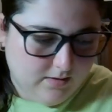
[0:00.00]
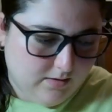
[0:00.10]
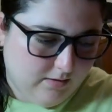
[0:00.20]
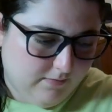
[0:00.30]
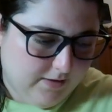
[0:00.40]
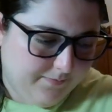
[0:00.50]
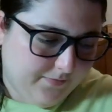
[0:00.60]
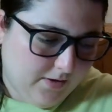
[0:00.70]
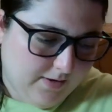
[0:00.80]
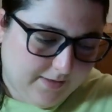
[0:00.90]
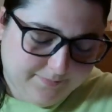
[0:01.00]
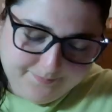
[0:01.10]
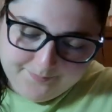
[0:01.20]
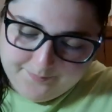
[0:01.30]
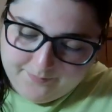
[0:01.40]
Blah, blah. Alright.
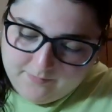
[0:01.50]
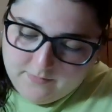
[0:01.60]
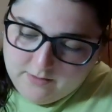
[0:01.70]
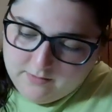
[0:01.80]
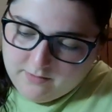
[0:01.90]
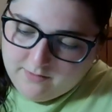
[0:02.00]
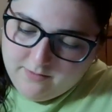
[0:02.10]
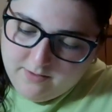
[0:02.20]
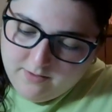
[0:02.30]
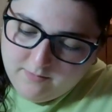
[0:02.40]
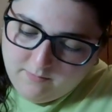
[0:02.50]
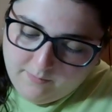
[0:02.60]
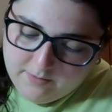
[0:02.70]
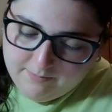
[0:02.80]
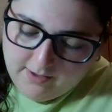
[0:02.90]
So, when
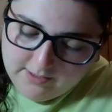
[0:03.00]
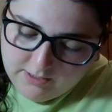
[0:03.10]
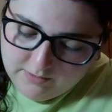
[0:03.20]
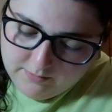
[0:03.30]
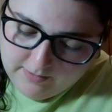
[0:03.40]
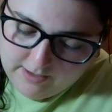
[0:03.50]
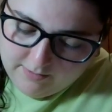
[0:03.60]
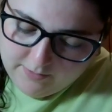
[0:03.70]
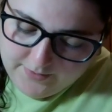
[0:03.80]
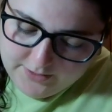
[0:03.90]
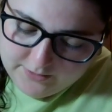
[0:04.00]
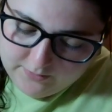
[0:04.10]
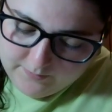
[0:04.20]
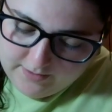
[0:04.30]
we plug it into our equation, we